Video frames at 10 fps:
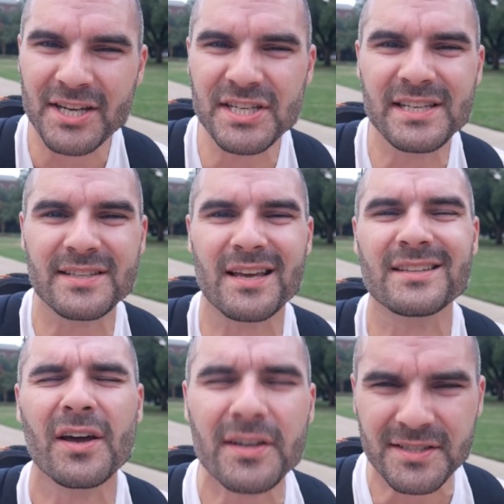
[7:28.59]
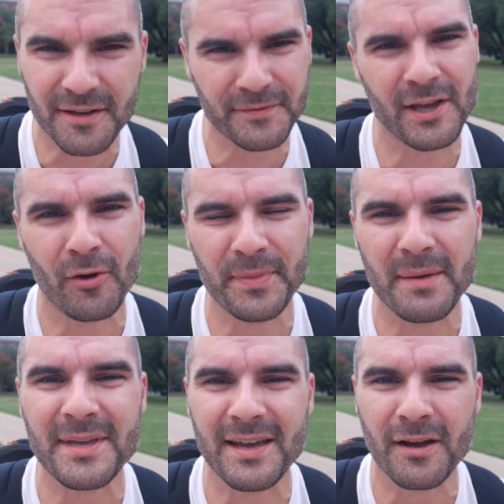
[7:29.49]
and she does a ton of stuff to help
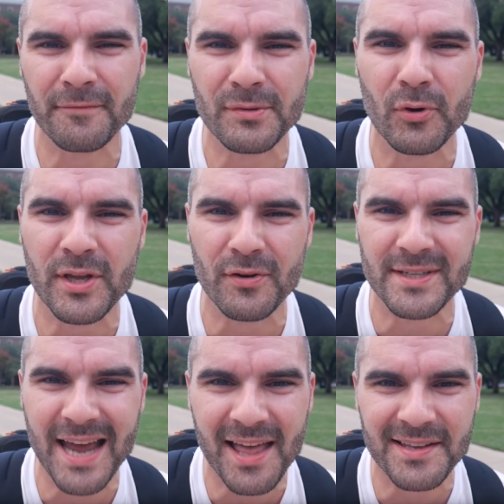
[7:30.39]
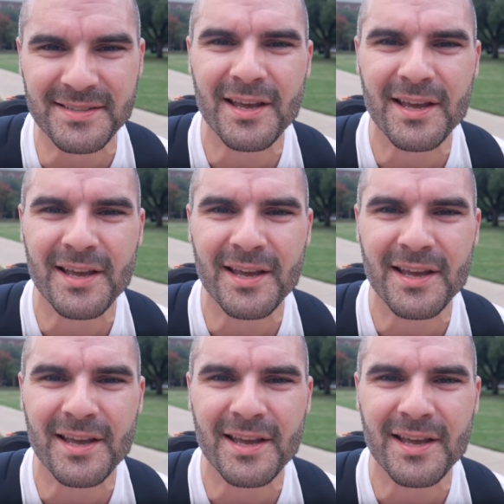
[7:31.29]
them get comfortable here in Dallas.